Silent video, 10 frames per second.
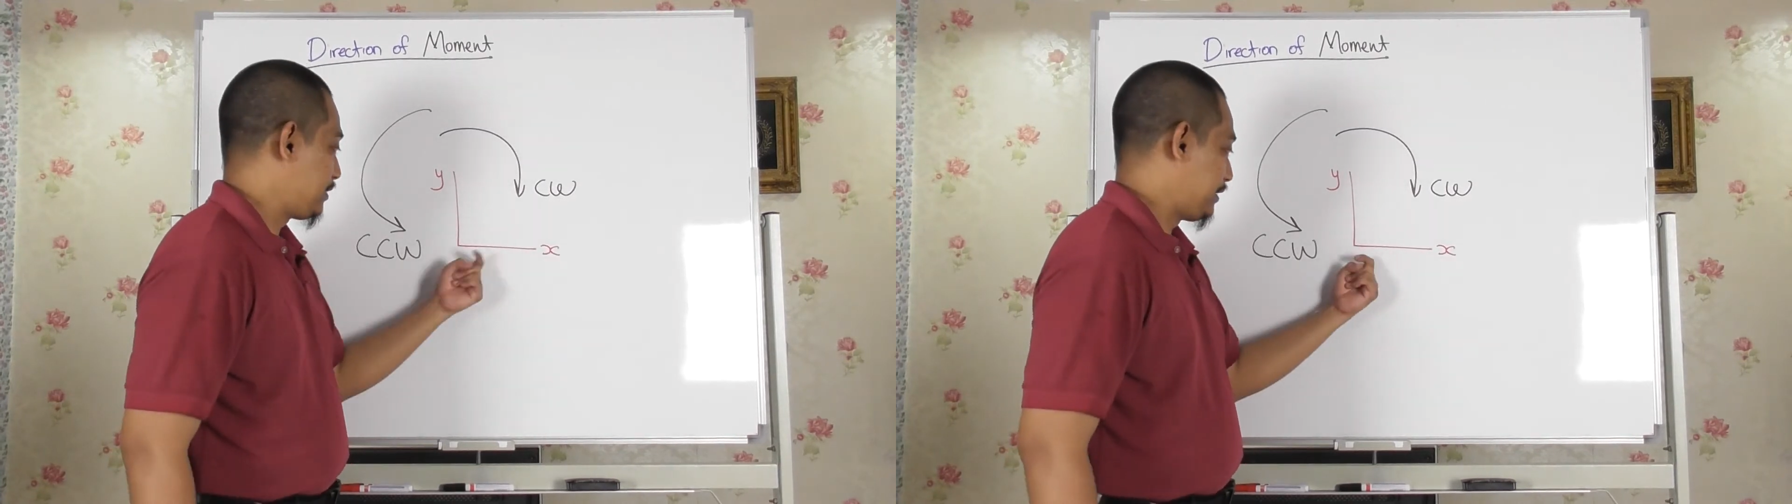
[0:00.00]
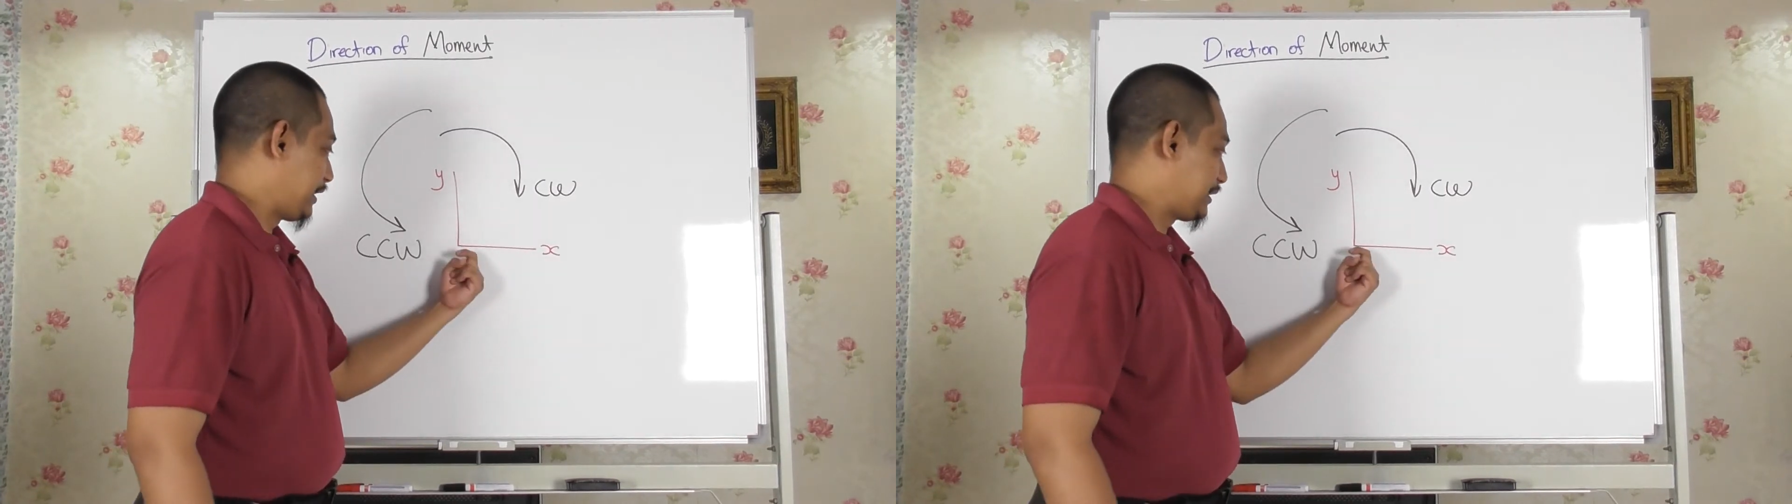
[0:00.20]

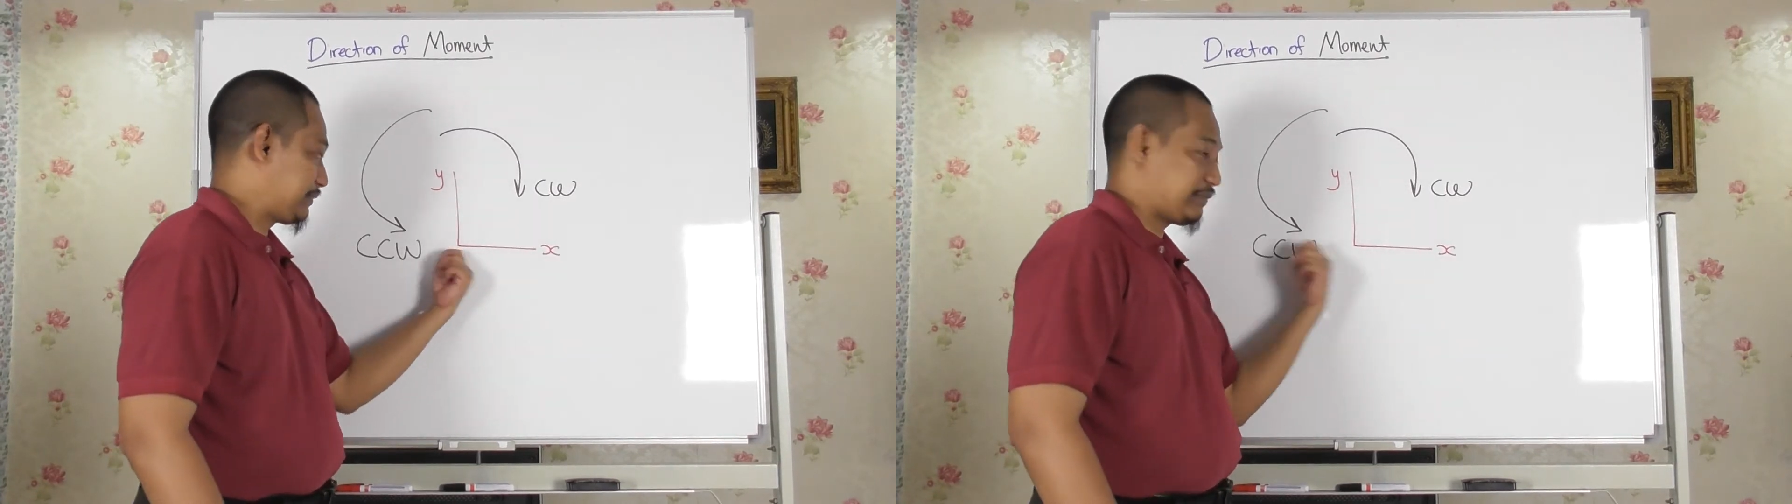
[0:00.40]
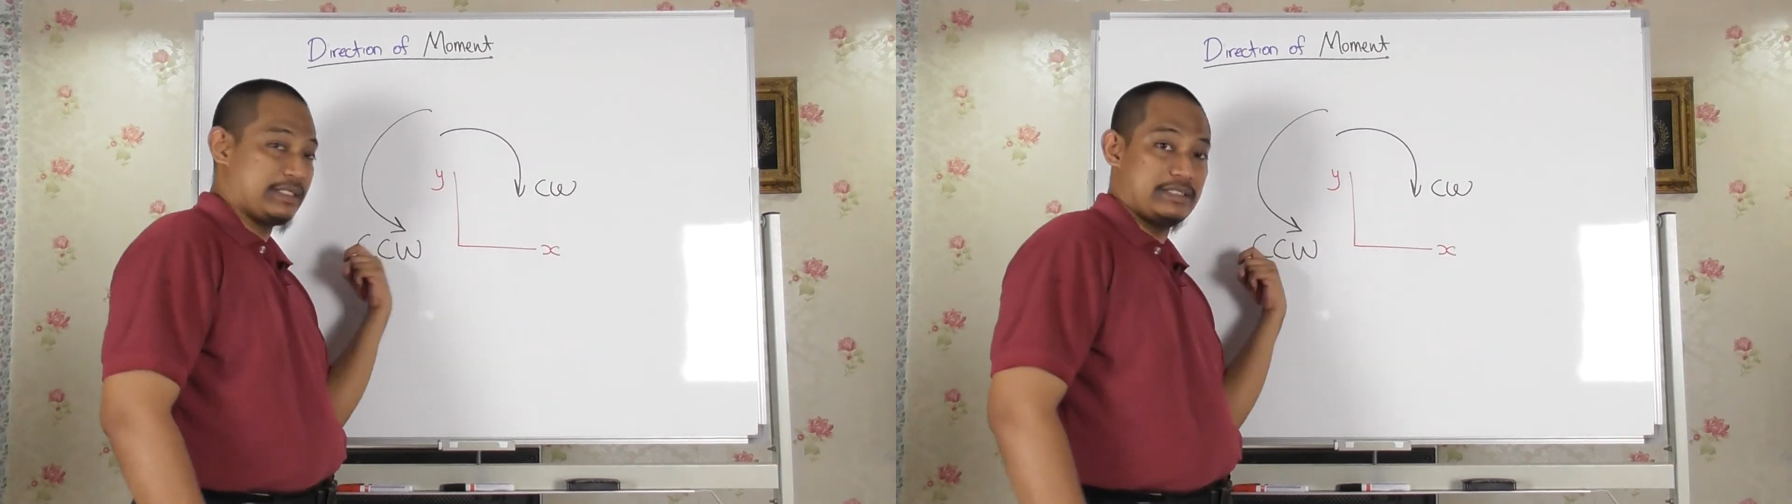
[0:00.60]

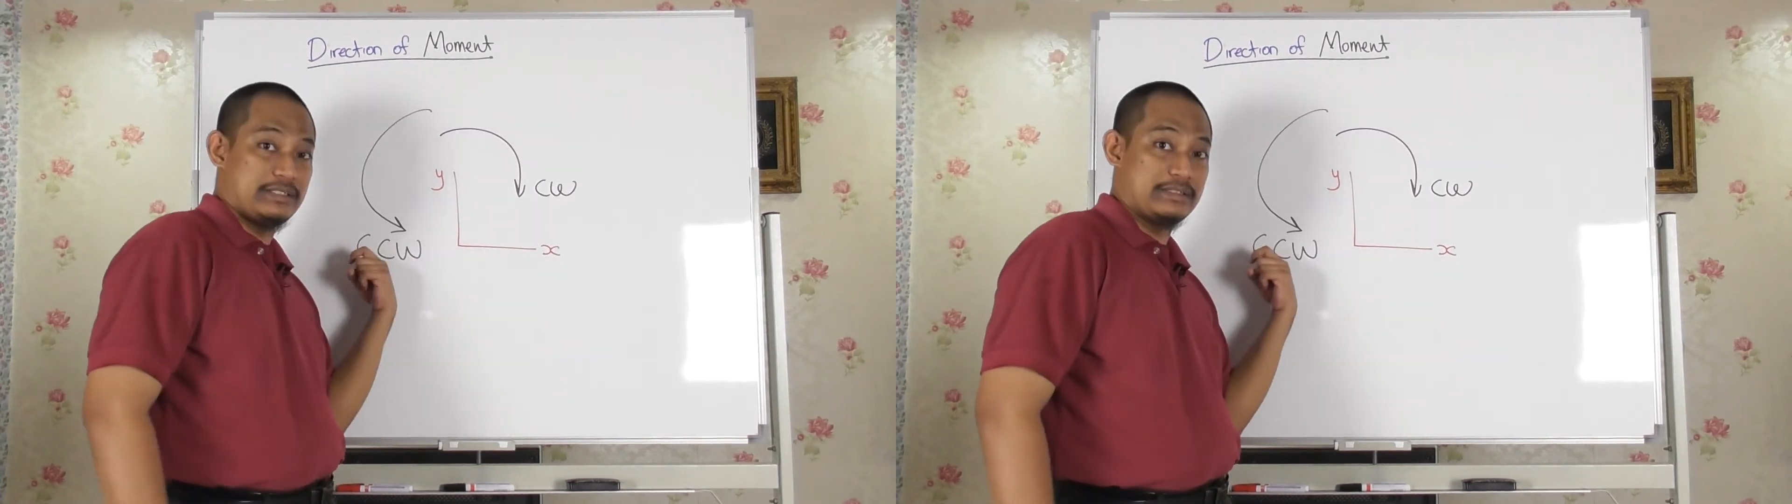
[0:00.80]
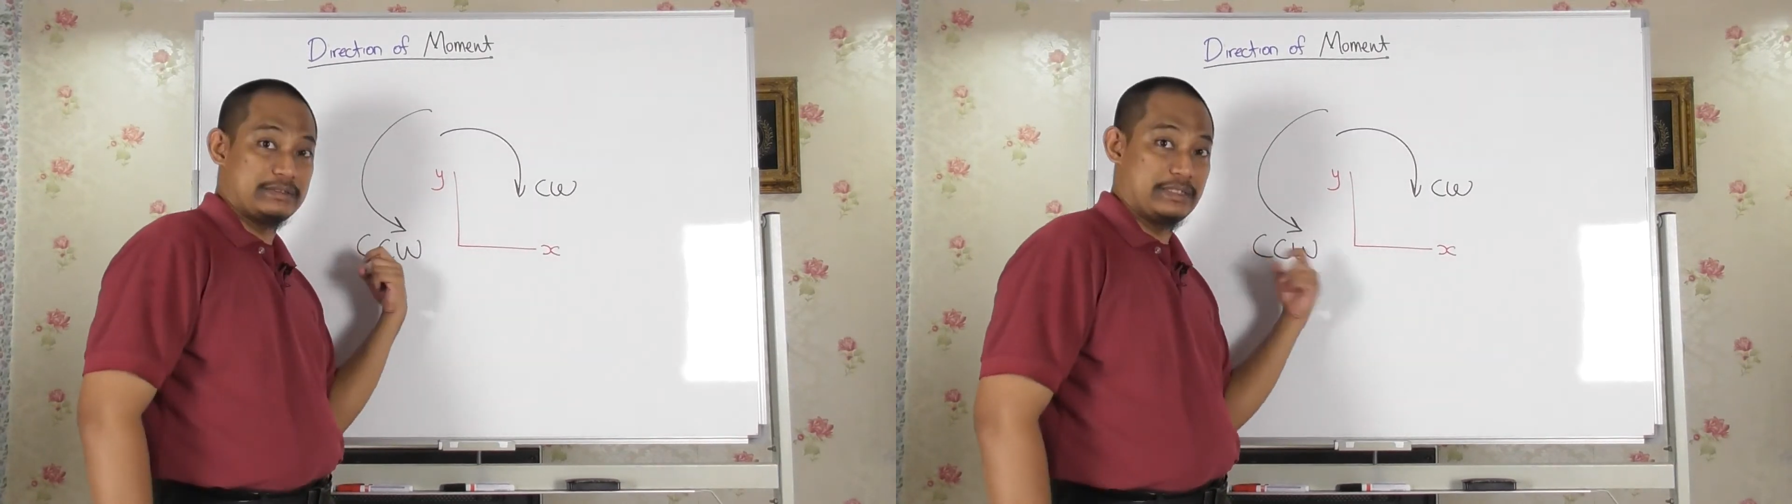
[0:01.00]
negative I
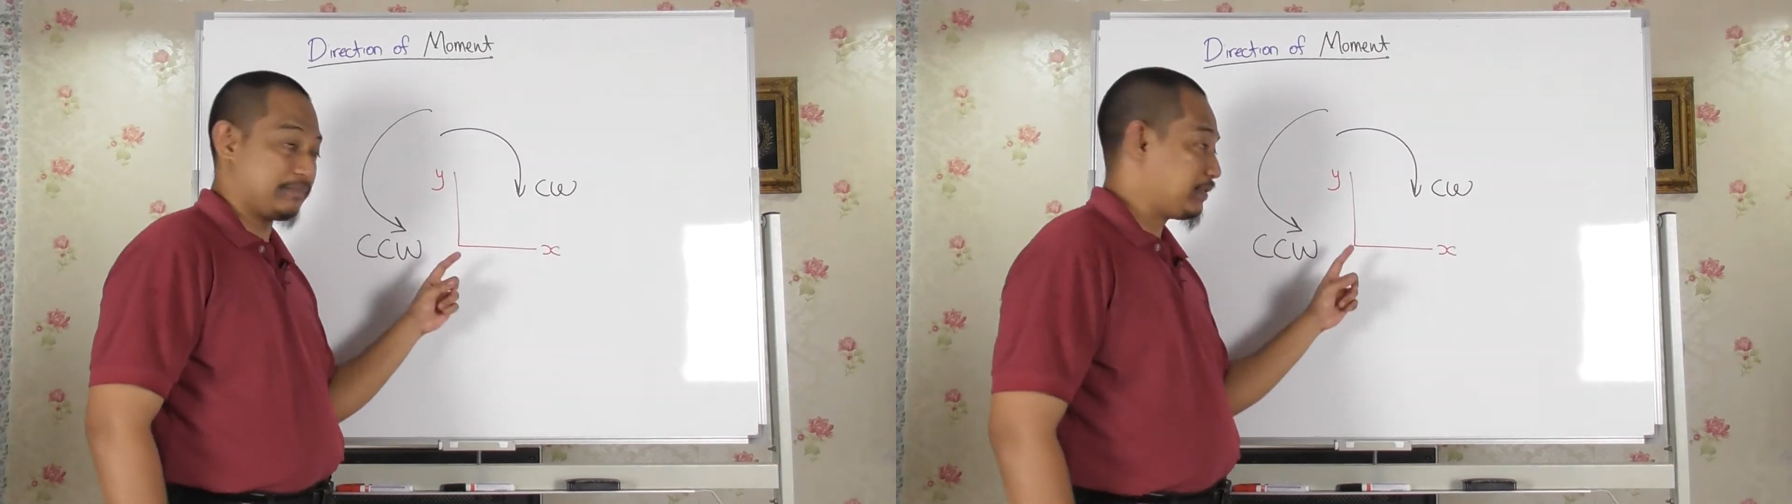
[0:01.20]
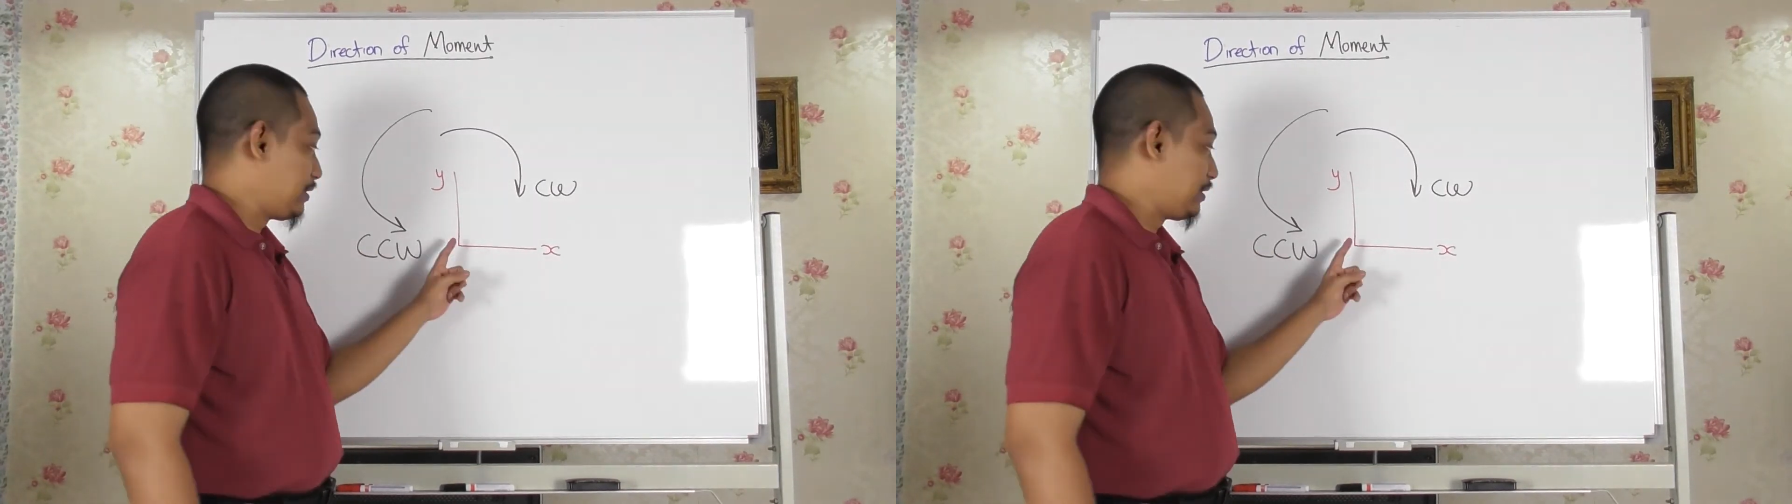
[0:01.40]
here, right?